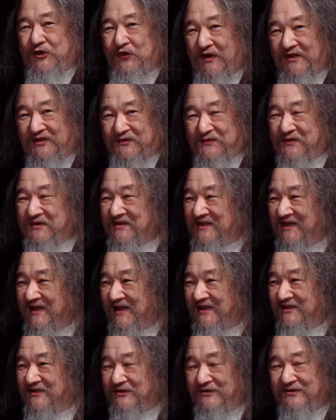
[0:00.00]

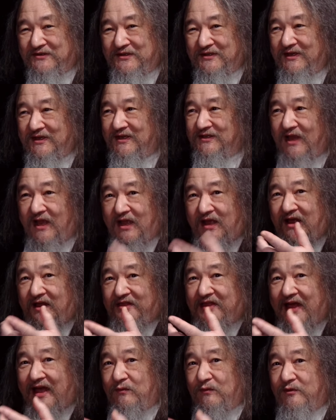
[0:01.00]
trustworthy answers to these,
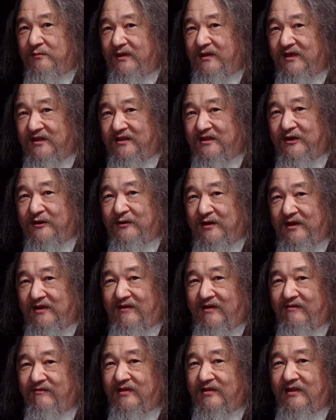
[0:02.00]
that would be a theory
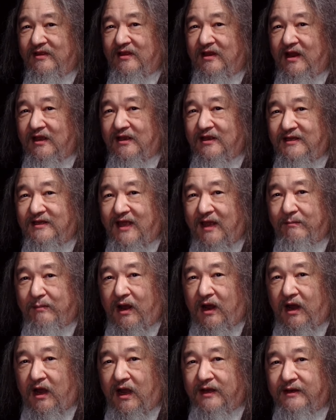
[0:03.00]
of everything that I could get
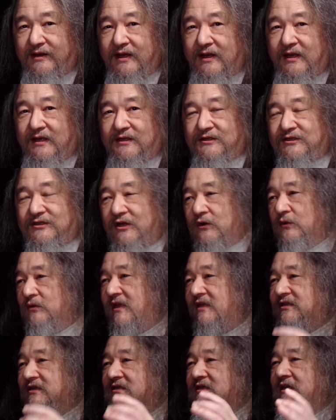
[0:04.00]
behind. So
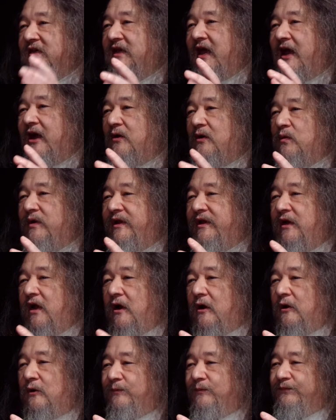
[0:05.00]
let's see how we
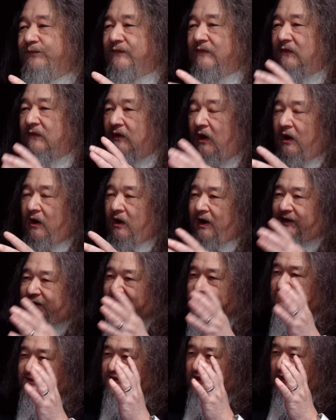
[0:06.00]
go. All
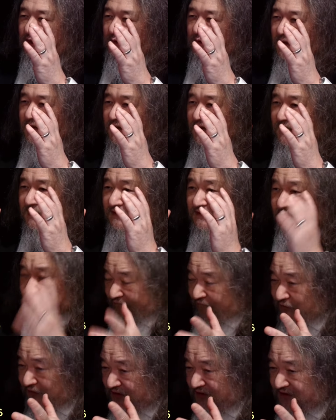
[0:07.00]
right. So
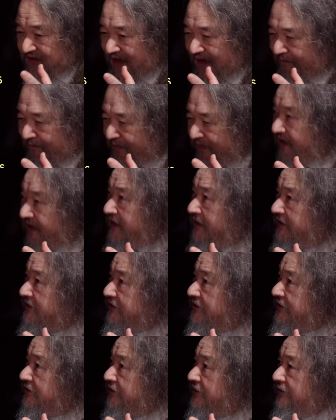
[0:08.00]
first step
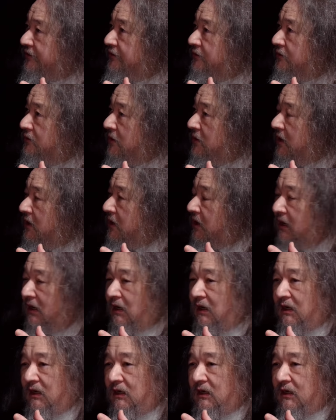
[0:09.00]
is to
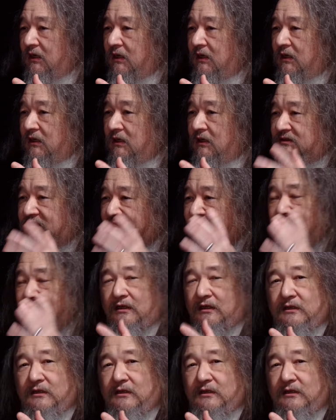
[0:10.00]
uh, take